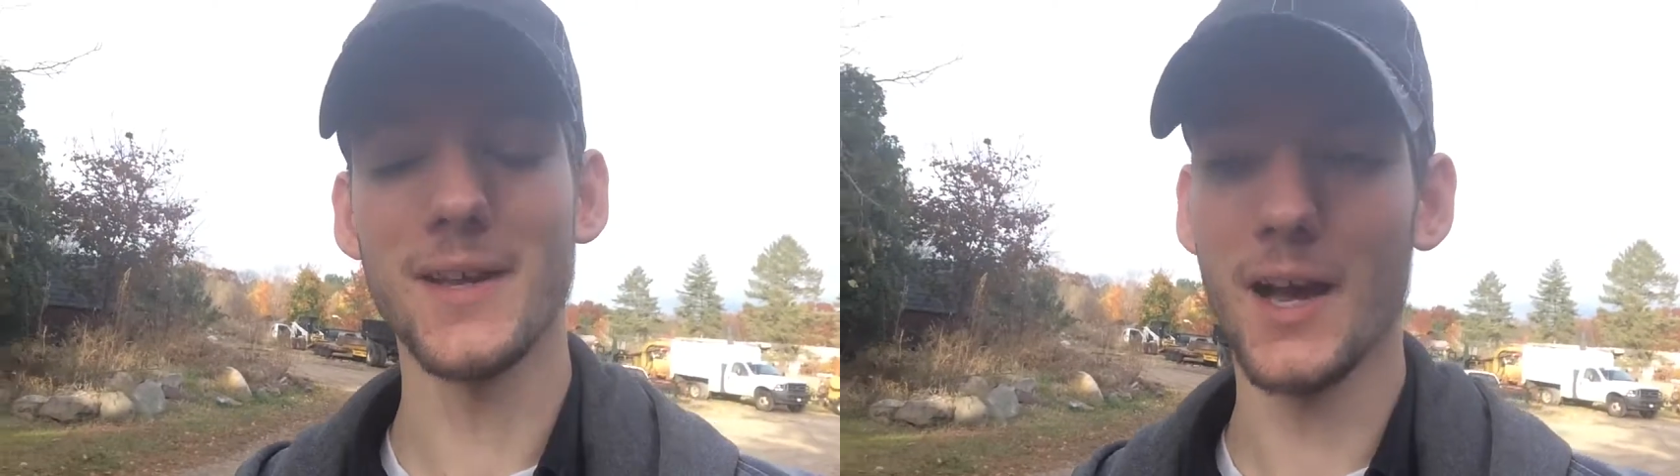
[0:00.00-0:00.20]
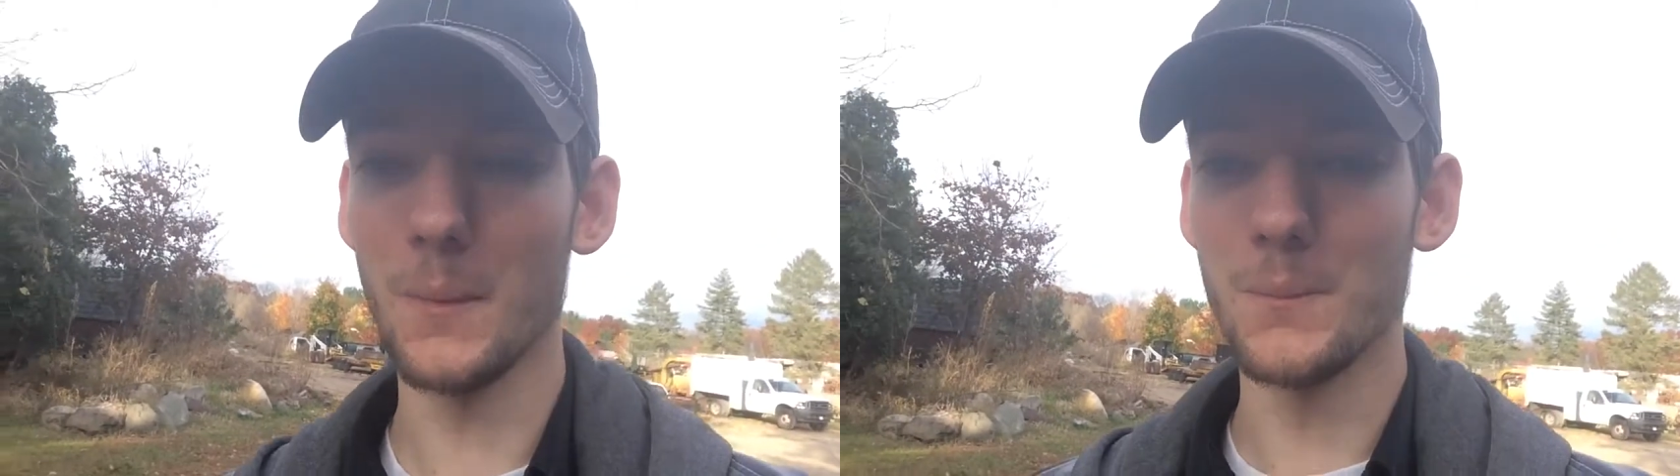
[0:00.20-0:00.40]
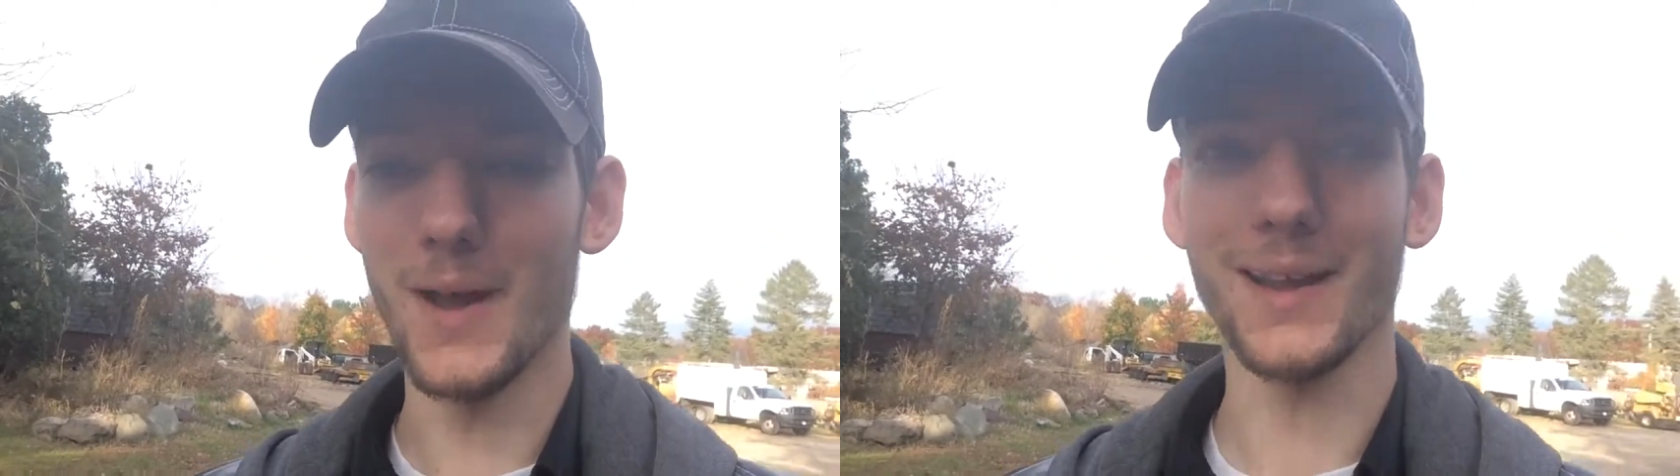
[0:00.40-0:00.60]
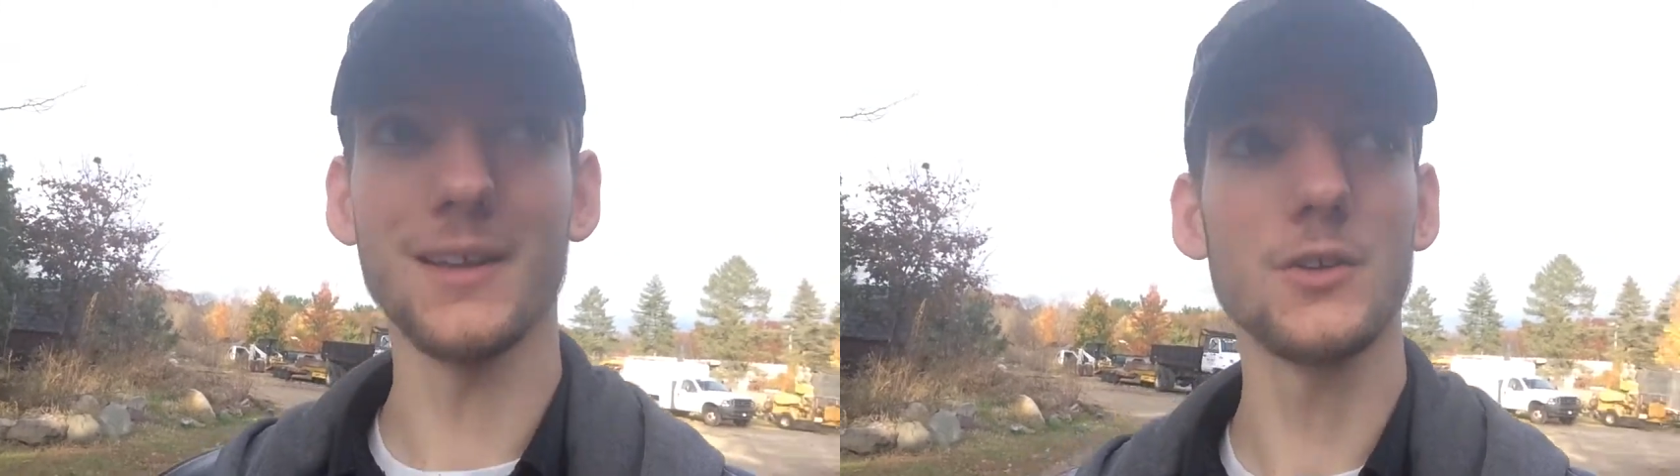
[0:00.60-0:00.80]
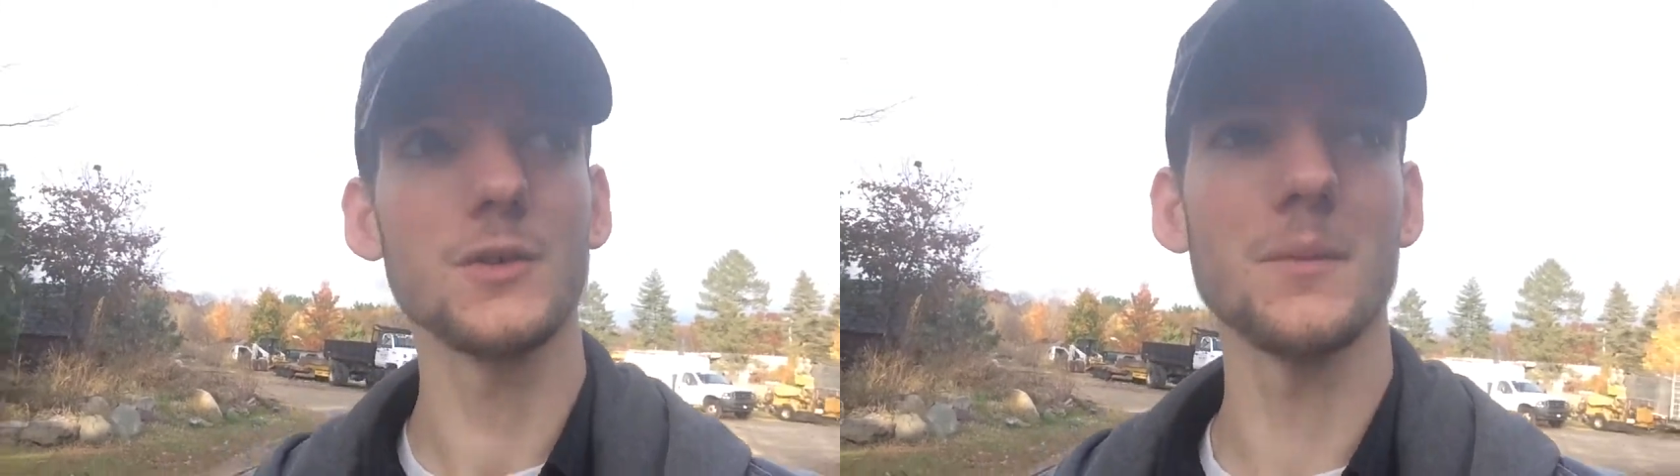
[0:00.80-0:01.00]
but yeah, I'm back
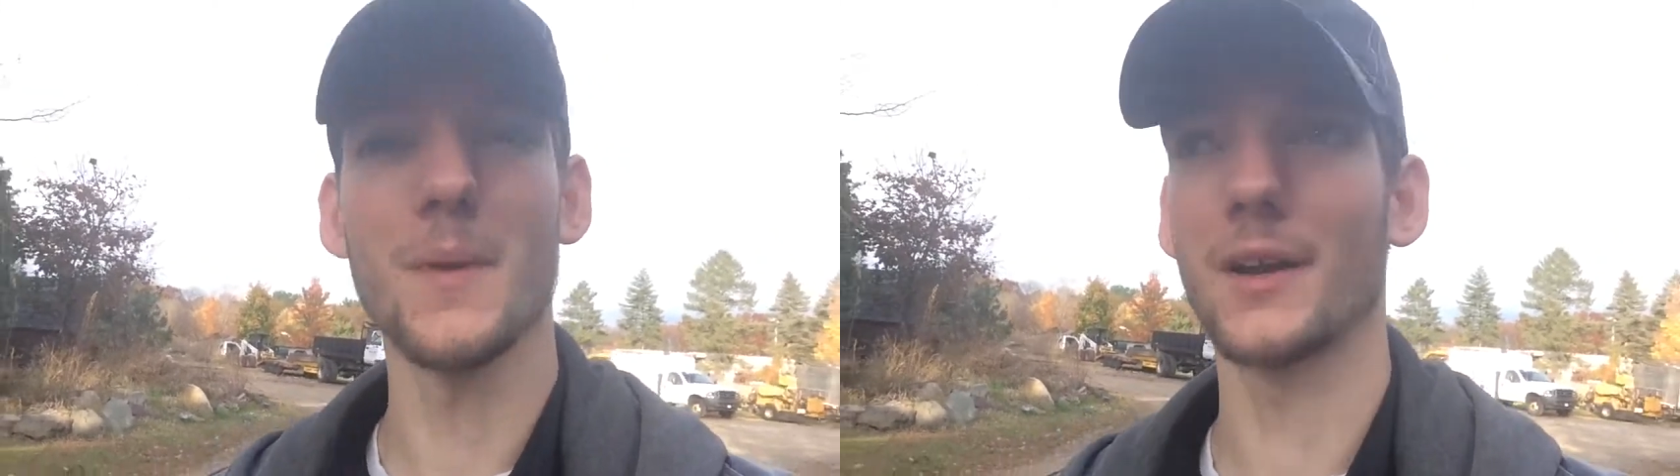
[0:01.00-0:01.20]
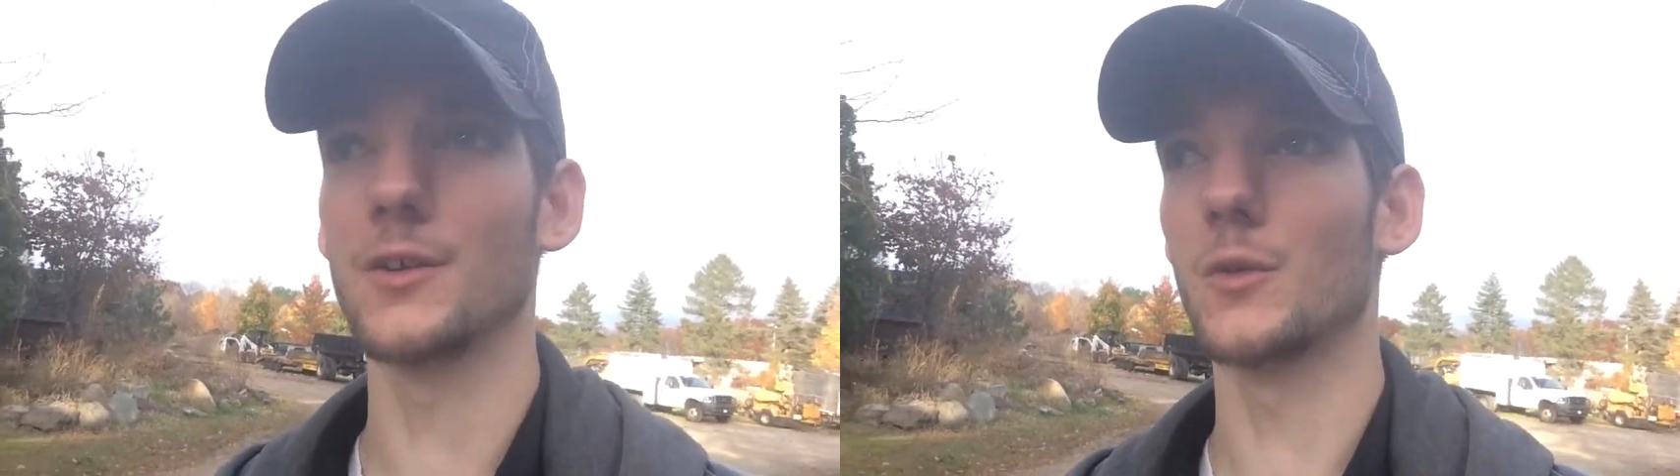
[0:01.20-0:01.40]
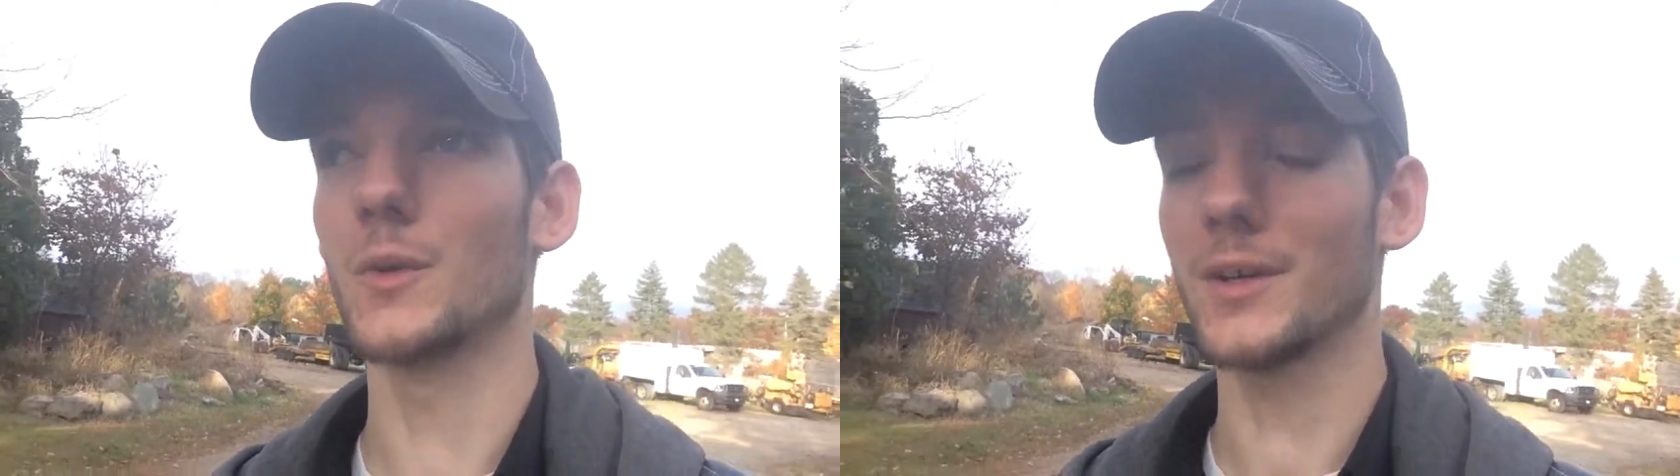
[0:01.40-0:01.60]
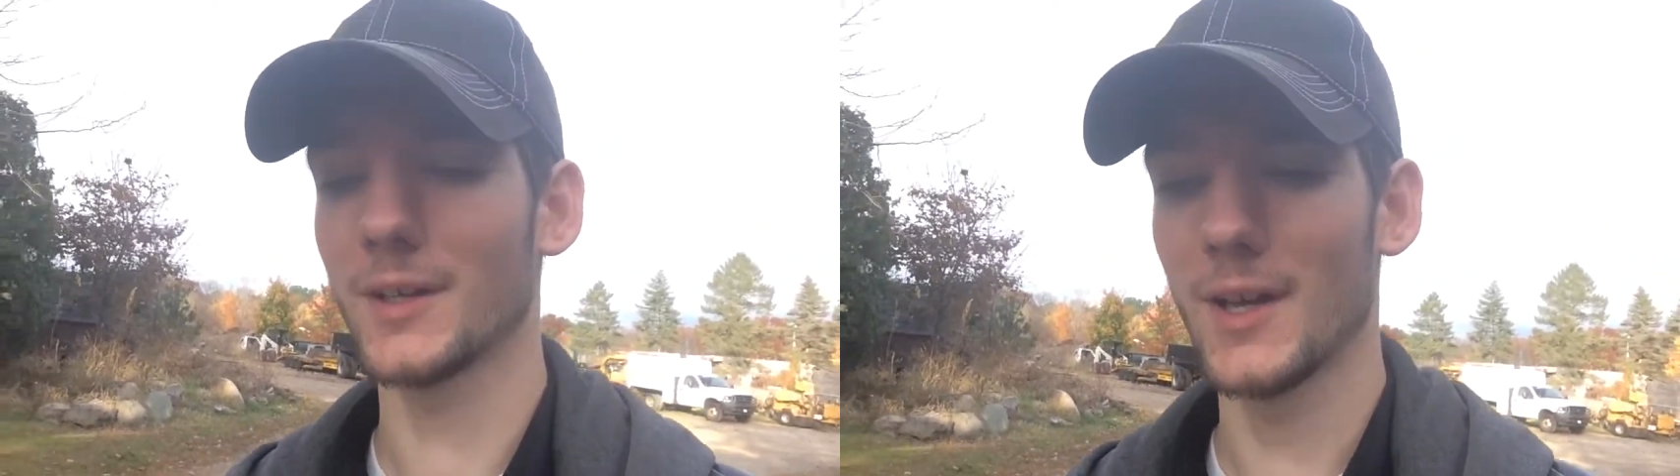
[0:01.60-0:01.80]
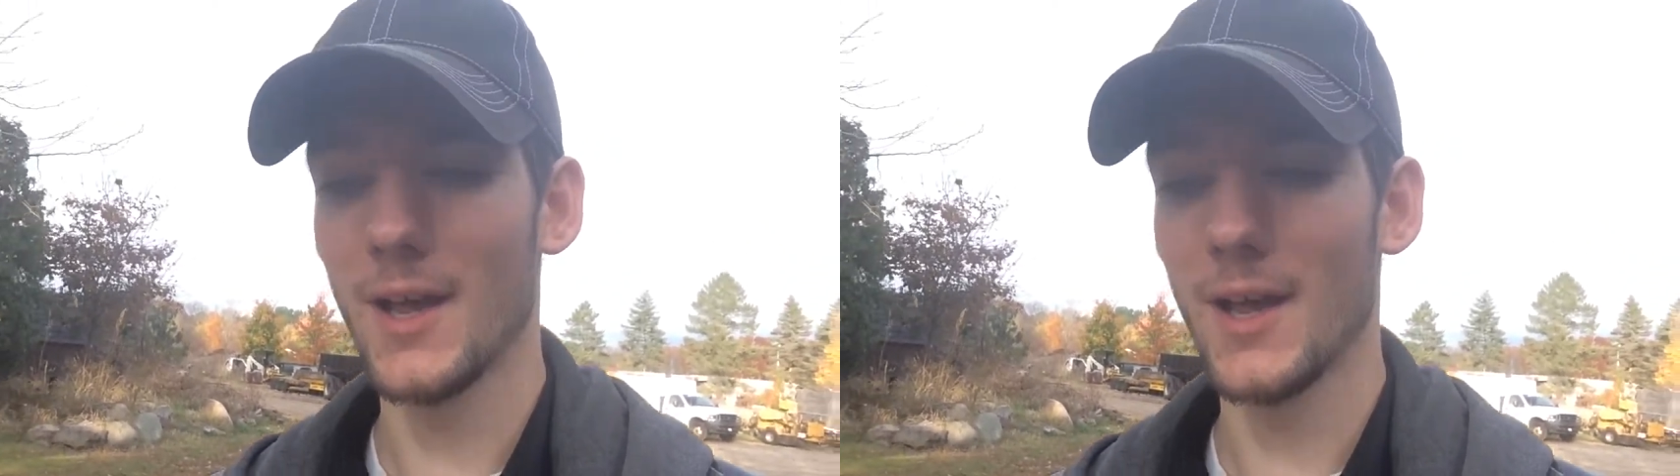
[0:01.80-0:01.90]
into it. I'm back doing work.